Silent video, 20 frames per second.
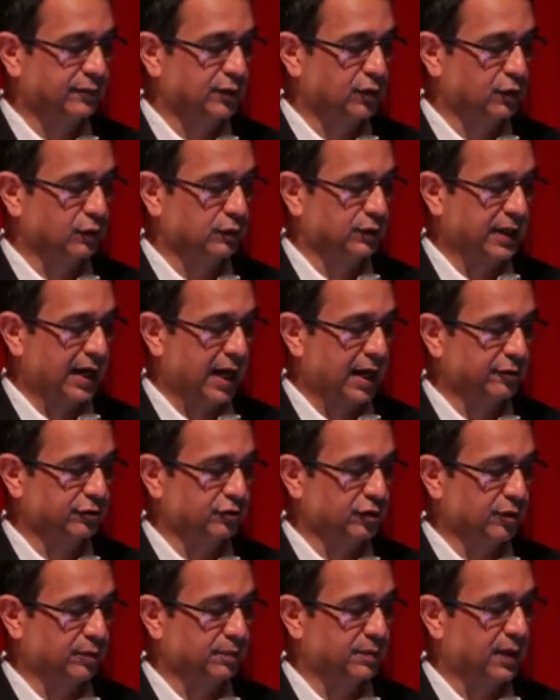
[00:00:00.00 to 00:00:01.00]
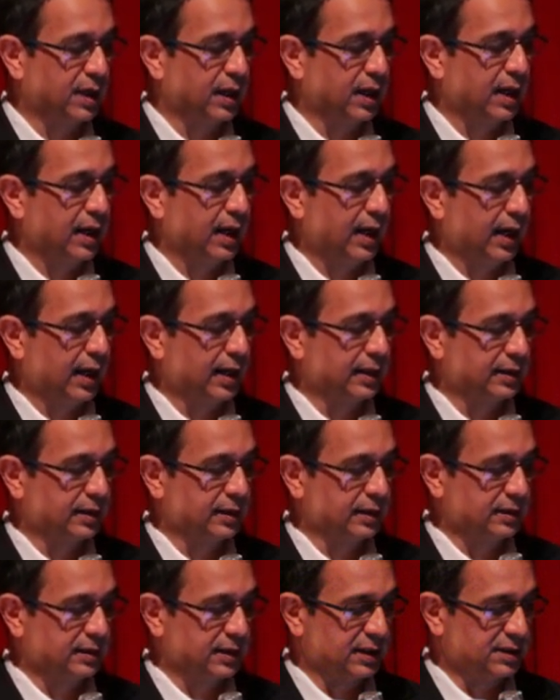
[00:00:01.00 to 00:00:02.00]
through the antrum,
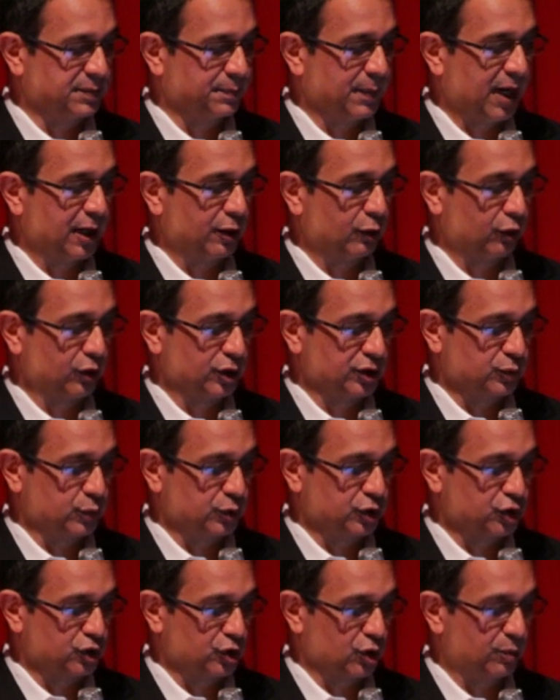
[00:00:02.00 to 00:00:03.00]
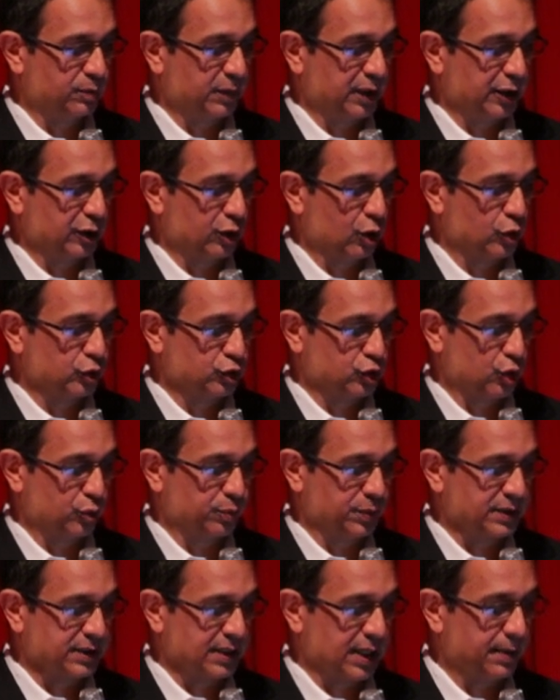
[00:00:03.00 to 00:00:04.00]
and this pylorus, which is normally closed,
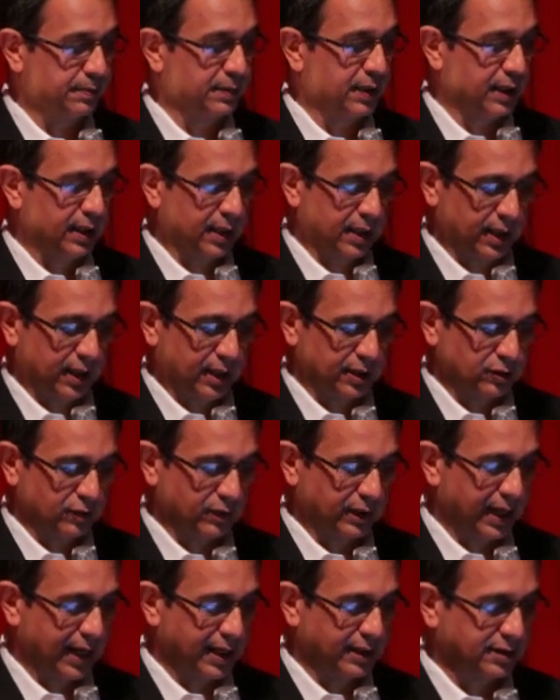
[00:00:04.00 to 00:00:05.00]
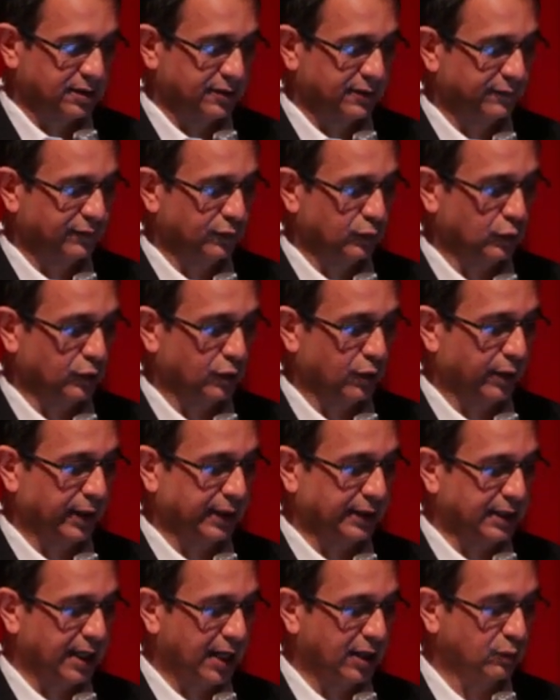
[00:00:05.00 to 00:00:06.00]
opens up, and you get food
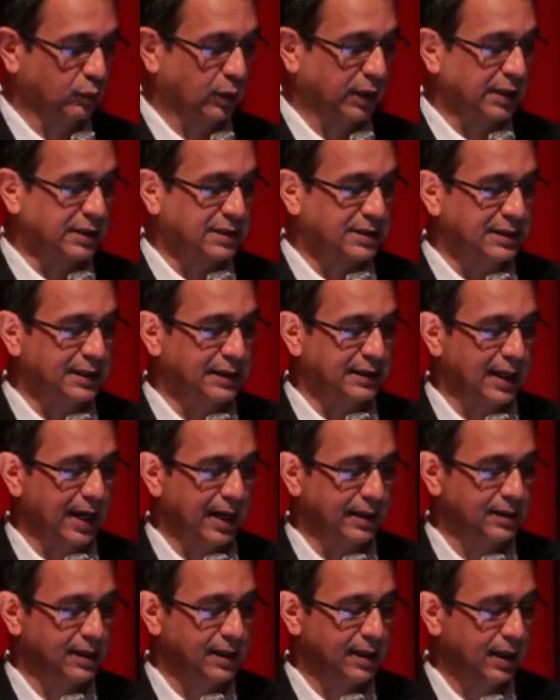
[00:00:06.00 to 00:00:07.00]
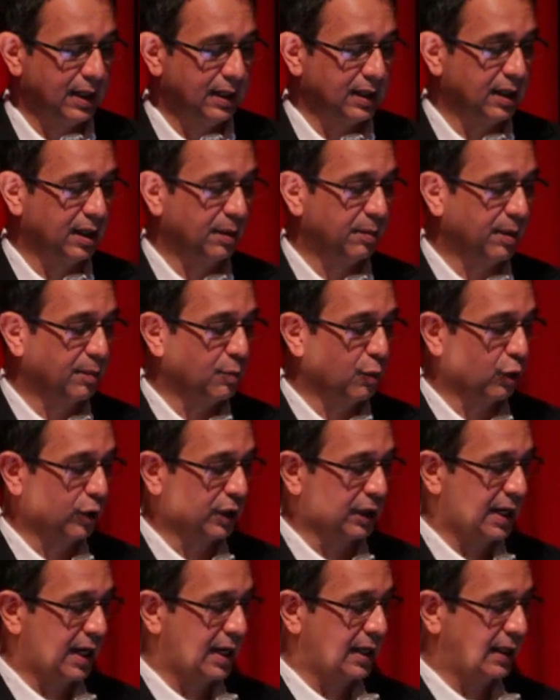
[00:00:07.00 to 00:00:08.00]
going down. We can see that a little bit more
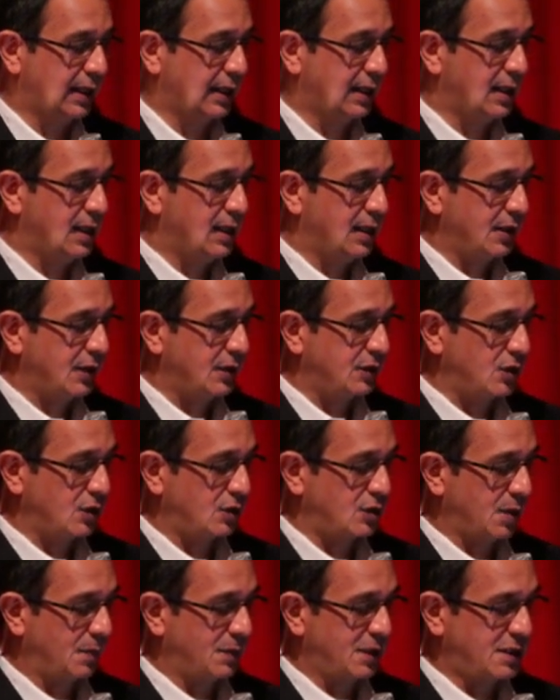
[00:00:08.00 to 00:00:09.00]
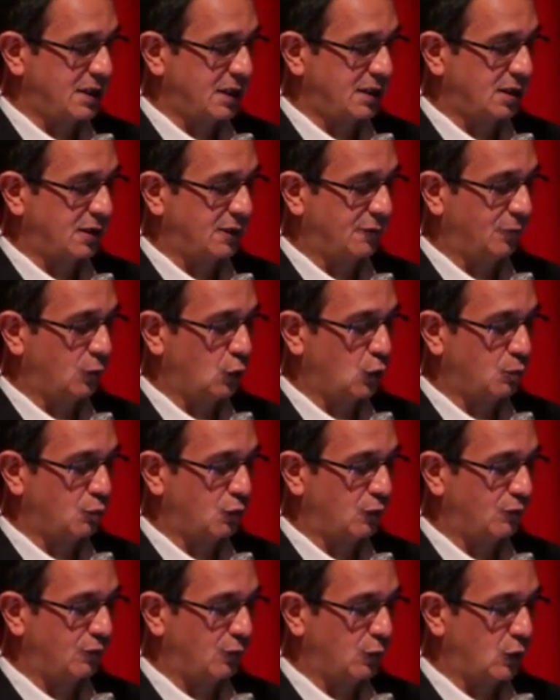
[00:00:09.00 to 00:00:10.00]
clearly. So somebody's eaten the
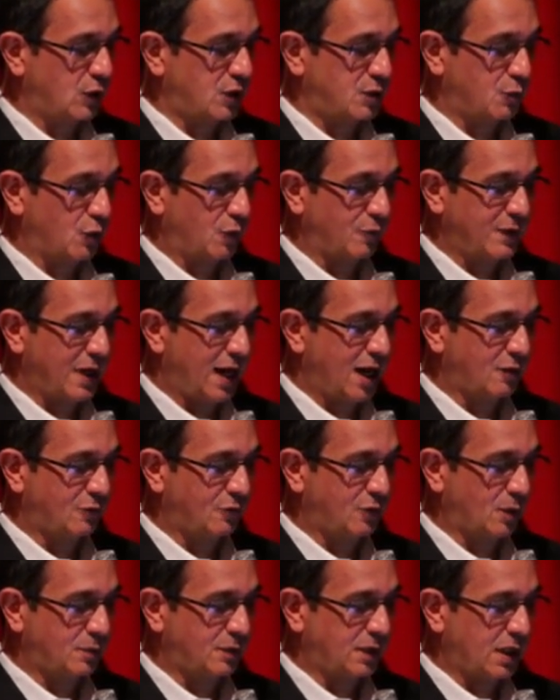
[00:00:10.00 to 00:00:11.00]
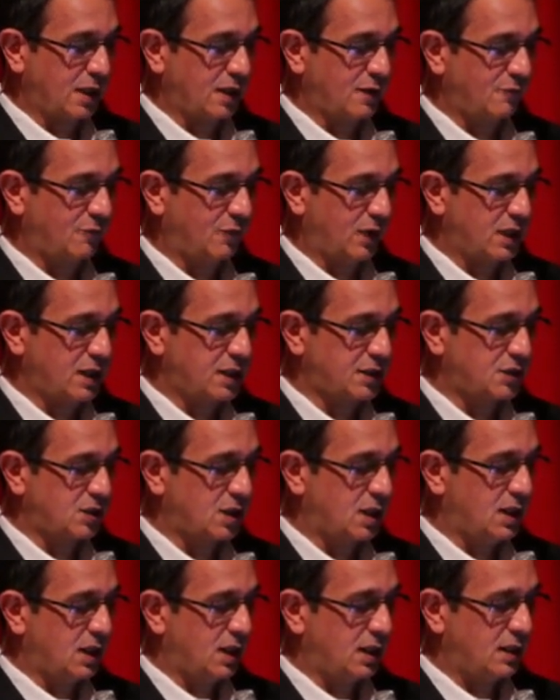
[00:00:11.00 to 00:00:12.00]
food is moved down from the
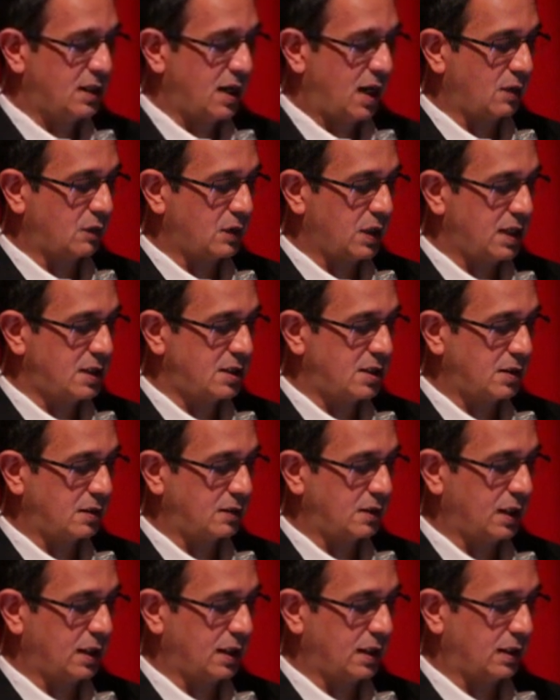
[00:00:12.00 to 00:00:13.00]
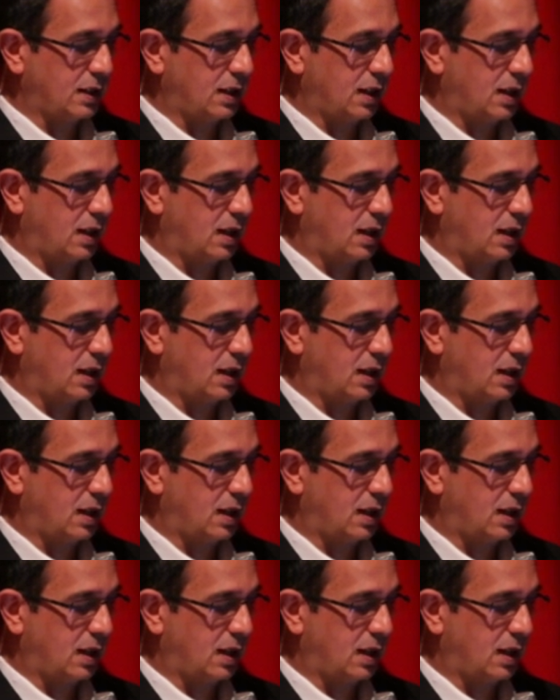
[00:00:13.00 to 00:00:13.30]
fundus down into the